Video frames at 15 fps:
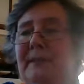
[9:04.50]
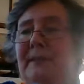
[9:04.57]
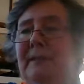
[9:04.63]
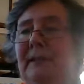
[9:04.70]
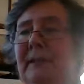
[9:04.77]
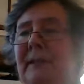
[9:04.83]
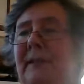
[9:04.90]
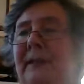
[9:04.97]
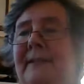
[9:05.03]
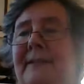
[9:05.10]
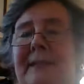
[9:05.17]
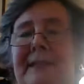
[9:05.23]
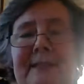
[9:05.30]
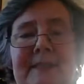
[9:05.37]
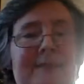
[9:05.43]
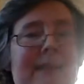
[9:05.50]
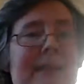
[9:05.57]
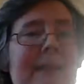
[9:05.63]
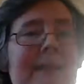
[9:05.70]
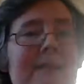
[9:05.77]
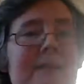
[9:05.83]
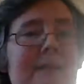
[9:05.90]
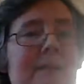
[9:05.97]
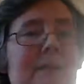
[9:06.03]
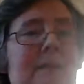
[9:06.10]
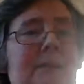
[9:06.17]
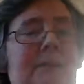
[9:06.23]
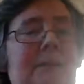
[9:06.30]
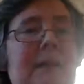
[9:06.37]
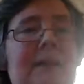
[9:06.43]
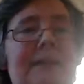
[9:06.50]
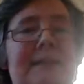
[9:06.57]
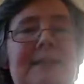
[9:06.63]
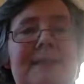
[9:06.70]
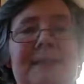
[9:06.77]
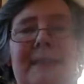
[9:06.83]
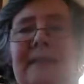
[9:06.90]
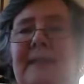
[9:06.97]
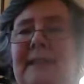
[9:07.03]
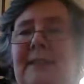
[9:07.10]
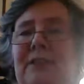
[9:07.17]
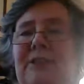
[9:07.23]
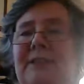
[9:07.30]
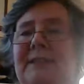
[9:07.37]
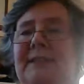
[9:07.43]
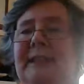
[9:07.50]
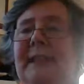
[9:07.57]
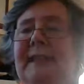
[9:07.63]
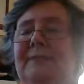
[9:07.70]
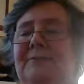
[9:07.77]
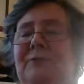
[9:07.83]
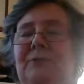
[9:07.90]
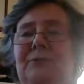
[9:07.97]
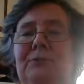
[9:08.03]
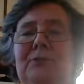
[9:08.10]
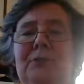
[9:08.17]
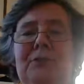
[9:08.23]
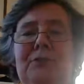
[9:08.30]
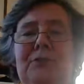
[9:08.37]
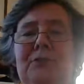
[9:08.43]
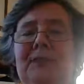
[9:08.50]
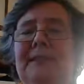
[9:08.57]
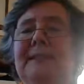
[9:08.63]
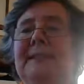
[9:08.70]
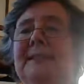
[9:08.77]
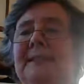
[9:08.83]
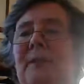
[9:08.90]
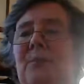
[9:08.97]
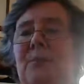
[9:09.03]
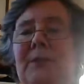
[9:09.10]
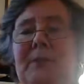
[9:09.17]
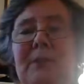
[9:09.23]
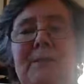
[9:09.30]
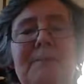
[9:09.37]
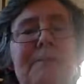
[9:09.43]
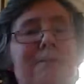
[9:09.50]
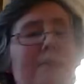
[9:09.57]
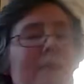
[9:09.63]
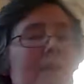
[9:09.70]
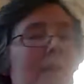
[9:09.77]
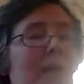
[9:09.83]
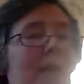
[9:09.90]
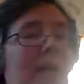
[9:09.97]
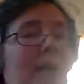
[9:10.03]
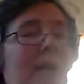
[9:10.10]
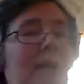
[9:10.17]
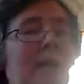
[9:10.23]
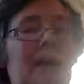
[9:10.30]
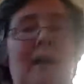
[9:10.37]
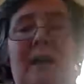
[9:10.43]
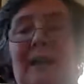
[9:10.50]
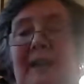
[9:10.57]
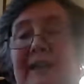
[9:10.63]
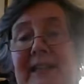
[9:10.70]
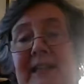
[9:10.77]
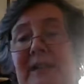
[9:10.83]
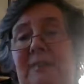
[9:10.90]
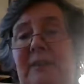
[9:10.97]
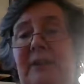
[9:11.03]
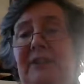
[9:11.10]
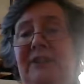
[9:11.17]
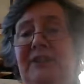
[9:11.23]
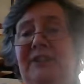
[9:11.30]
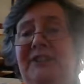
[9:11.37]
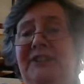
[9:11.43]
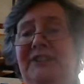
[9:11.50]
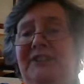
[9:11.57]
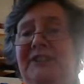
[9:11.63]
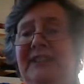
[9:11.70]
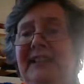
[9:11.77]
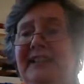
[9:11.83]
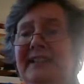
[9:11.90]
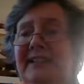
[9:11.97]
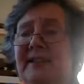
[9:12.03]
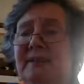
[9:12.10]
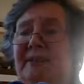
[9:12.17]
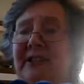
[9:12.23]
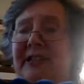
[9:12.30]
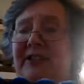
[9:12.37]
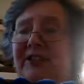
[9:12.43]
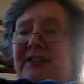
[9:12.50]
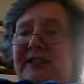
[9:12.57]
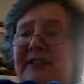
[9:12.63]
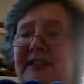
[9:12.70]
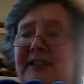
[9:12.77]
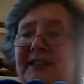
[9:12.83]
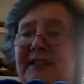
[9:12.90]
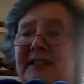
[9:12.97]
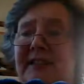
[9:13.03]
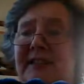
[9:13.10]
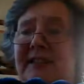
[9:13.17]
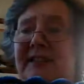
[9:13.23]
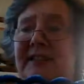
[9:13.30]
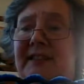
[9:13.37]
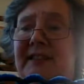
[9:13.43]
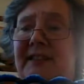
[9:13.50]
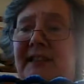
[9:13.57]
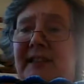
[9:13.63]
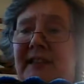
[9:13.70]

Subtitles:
and things of that to say thank you to Dad for all the good things he's done with you. Again, apologies to the dads who are actually listening to this.